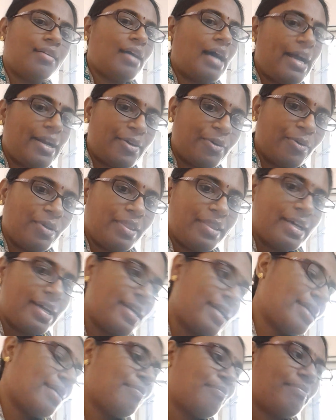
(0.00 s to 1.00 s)
I told
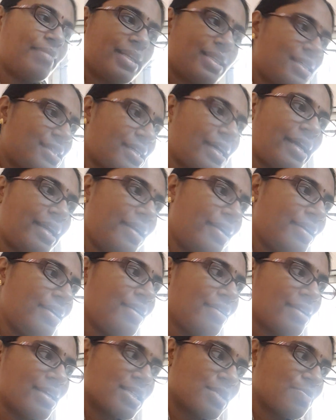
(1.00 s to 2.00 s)
that. But the child
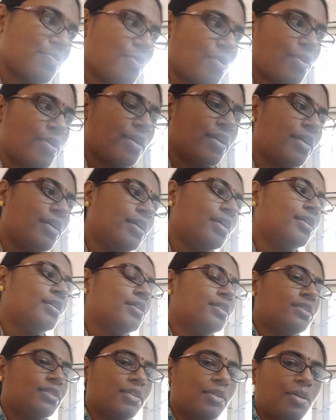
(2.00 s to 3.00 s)
didn't respond.
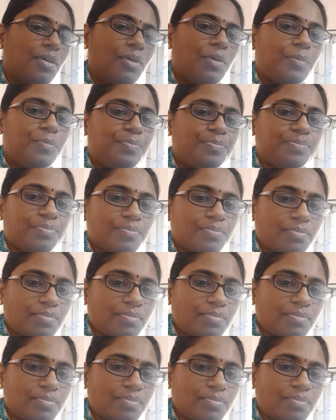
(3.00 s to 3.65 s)
So